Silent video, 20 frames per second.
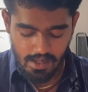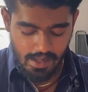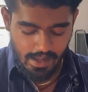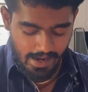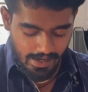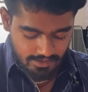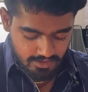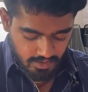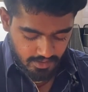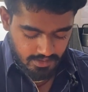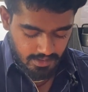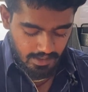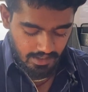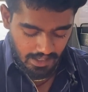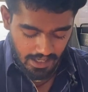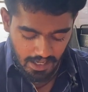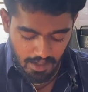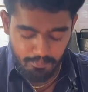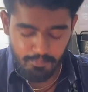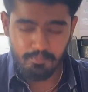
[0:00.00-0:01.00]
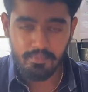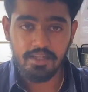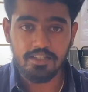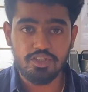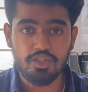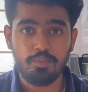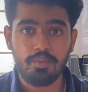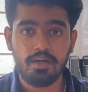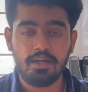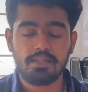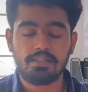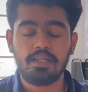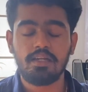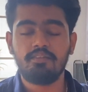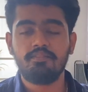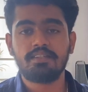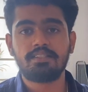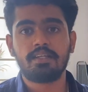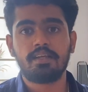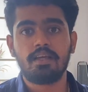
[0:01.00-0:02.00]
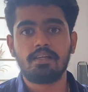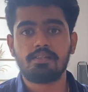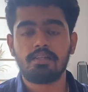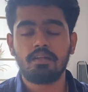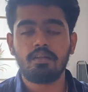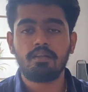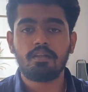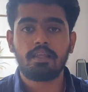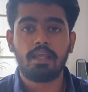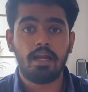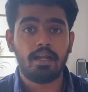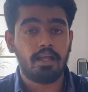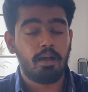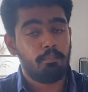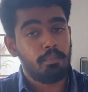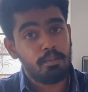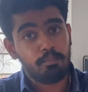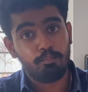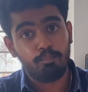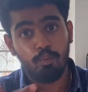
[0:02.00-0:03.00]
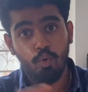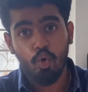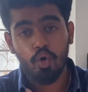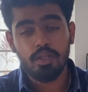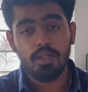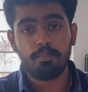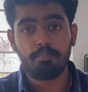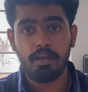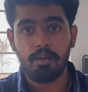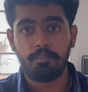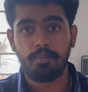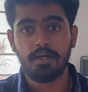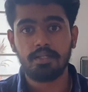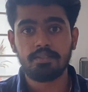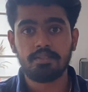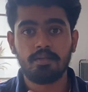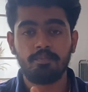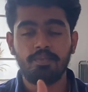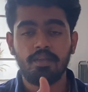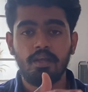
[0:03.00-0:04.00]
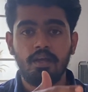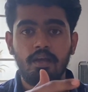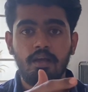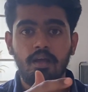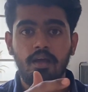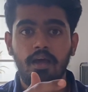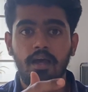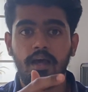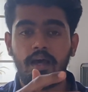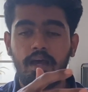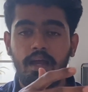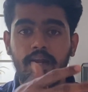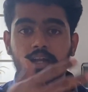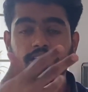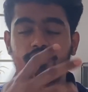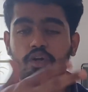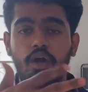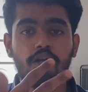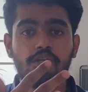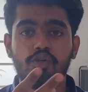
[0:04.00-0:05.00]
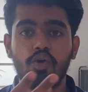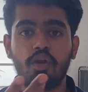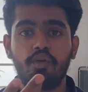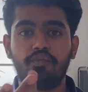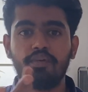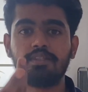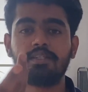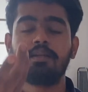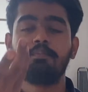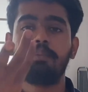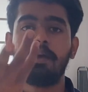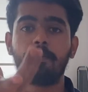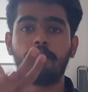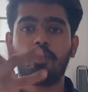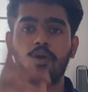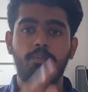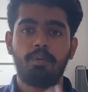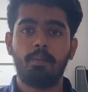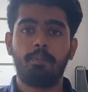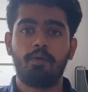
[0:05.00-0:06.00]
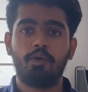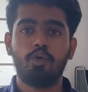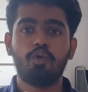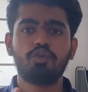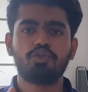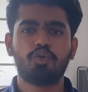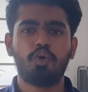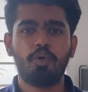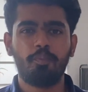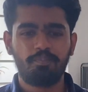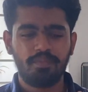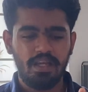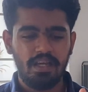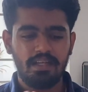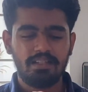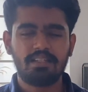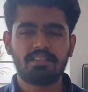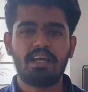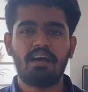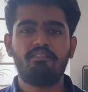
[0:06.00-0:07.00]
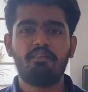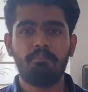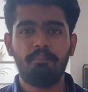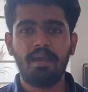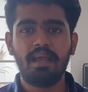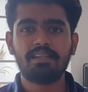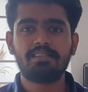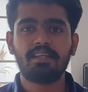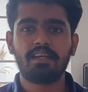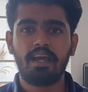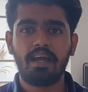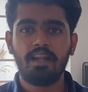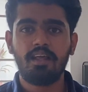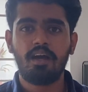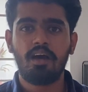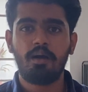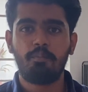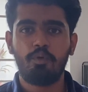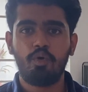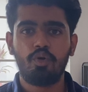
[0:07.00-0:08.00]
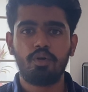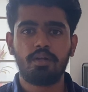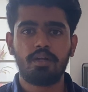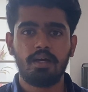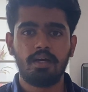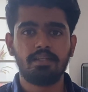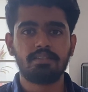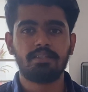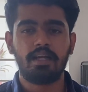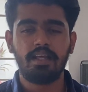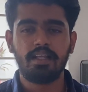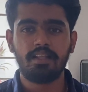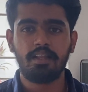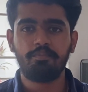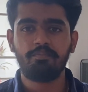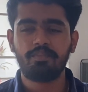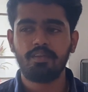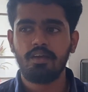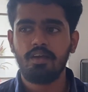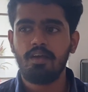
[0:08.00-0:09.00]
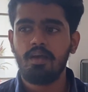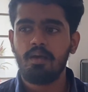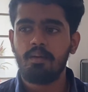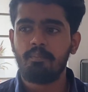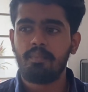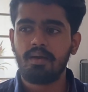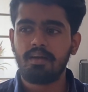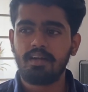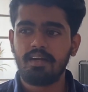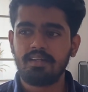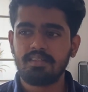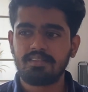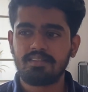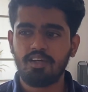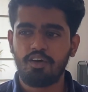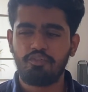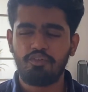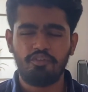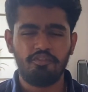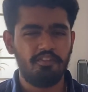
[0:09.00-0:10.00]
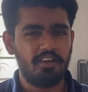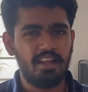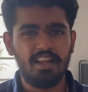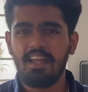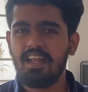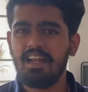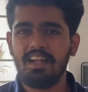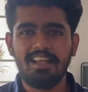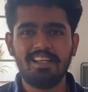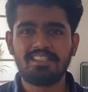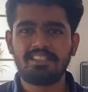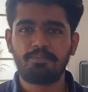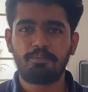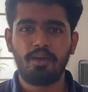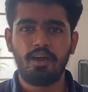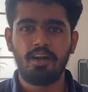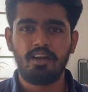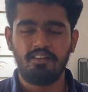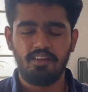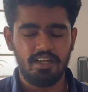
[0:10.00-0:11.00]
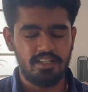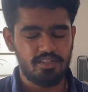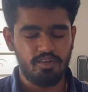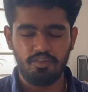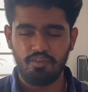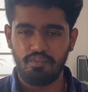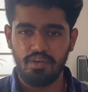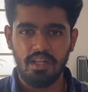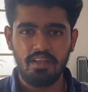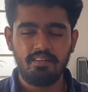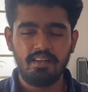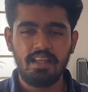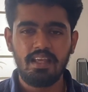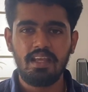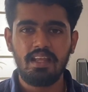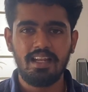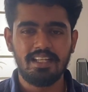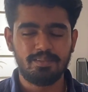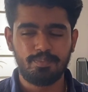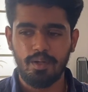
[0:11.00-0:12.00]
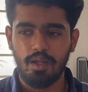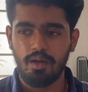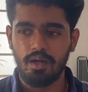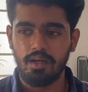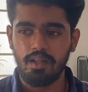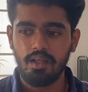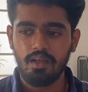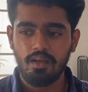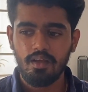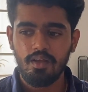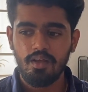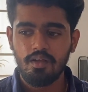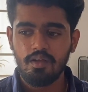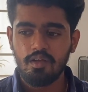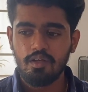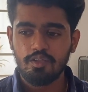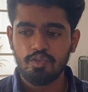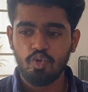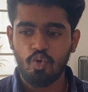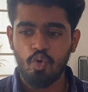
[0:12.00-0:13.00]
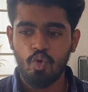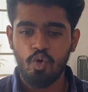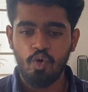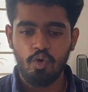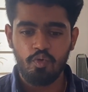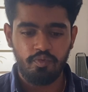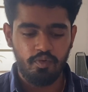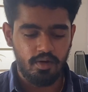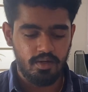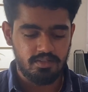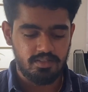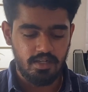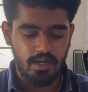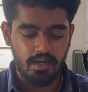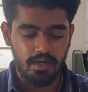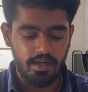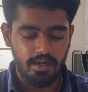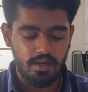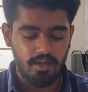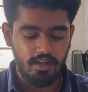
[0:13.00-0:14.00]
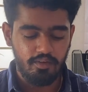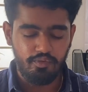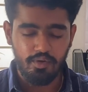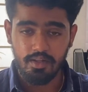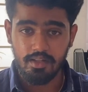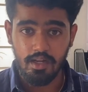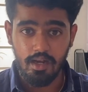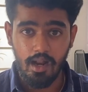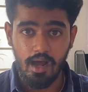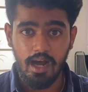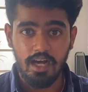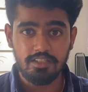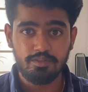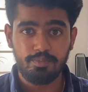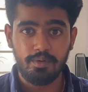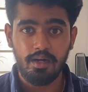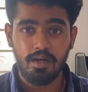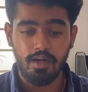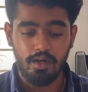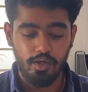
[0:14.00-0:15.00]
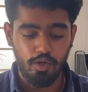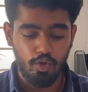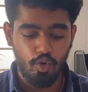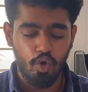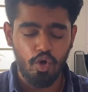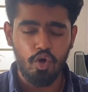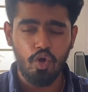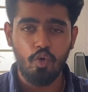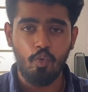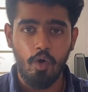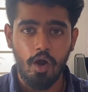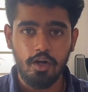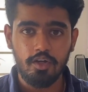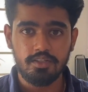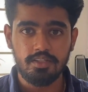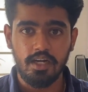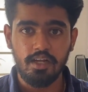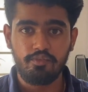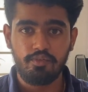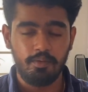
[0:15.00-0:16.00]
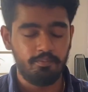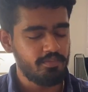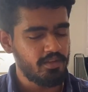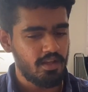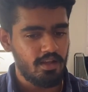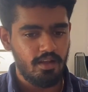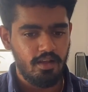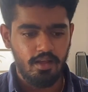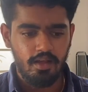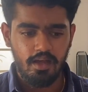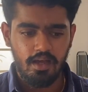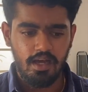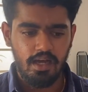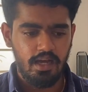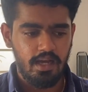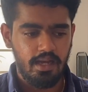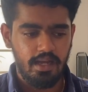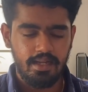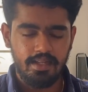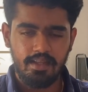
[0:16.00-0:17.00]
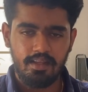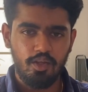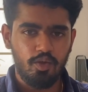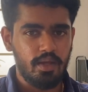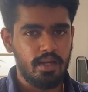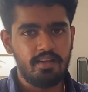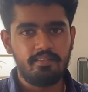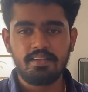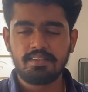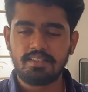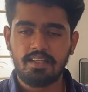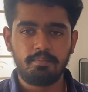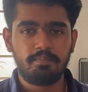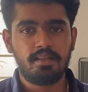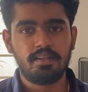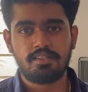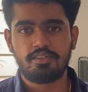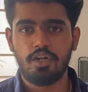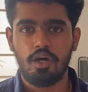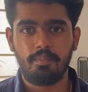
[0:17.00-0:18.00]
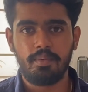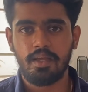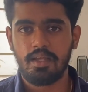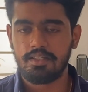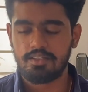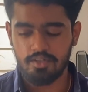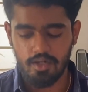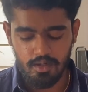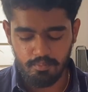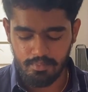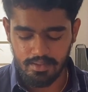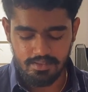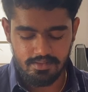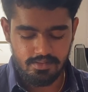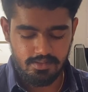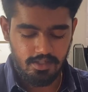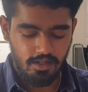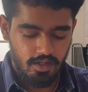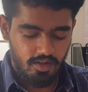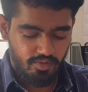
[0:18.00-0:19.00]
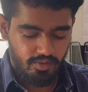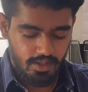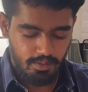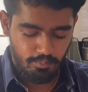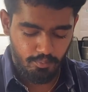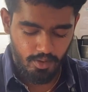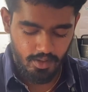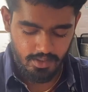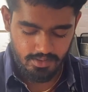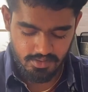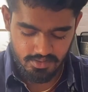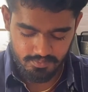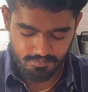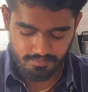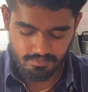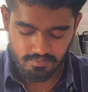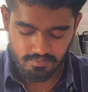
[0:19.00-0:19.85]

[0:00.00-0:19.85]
Actually, in the lab instrumentation investigation can come in both the papers. It is not sure if it's in paper 1 or paper 2. So just have a basic idea about studying them. But it is of a very least priority. It is of a very, very less priority. So if you're struggling, if you're in the last minute and you don't know what to study from, you can even skip this topic. It's not much of an importance.